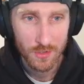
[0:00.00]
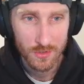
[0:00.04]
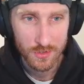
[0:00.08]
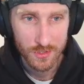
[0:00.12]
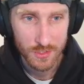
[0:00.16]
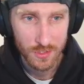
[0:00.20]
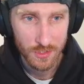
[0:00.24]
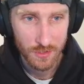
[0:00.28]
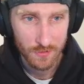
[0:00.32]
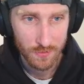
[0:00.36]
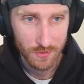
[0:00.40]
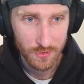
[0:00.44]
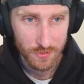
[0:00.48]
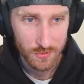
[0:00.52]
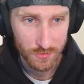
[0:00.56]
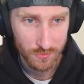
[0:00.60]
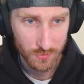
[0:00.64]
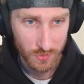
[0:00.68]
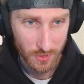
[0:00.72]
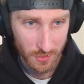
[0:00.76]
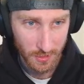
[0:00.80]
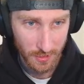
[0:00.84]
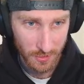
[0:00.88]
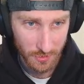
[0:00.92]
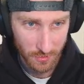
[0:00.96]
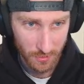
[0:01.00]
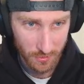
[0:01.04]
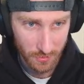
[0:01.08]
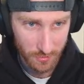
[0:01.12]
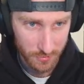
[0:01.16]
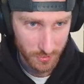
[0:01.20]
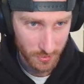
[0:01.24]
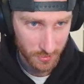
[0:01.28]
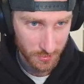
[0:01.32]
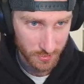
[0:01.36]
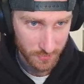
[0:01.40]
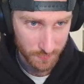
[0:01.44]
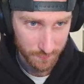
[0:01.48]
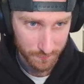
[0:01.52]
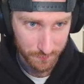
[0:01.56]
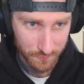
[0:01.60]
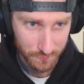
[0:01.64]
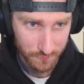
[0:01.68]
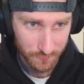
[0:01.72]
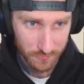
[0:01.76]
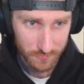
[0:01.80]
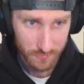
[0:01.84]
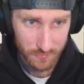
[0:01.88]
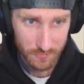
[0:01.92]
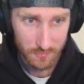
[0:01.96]
receivers, really good, just
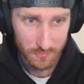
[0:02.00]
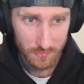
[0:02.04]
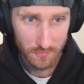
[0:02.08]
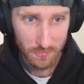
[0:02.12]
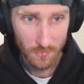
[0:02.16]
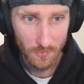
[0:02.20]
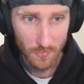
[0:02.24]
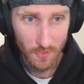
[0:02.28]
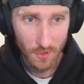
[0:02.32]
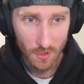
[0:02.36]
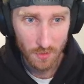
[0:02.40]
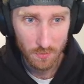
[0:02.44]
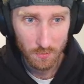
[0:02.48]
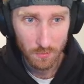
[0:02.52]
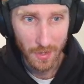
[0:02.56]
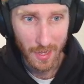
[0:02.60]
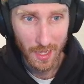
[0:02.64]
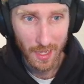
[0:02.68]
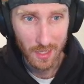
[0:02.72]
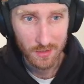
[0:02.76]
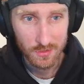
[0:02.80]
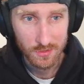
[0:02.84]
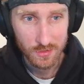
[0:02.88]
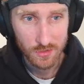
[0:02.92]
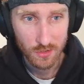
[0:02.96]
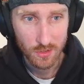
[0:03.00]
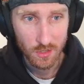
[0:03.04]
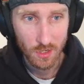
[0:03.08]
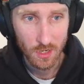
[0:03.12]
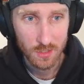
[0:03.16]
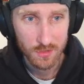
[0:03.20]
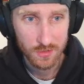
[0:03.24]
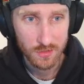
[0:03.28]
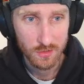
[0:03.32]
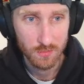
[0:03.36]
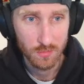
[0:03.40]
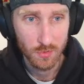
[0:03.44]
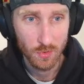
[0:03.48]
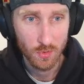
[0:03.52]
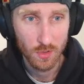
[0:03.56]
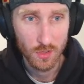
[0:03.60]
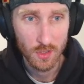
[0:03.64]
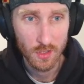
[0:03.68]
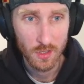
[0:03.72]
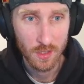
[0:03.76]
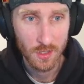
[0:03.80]
balance across the board.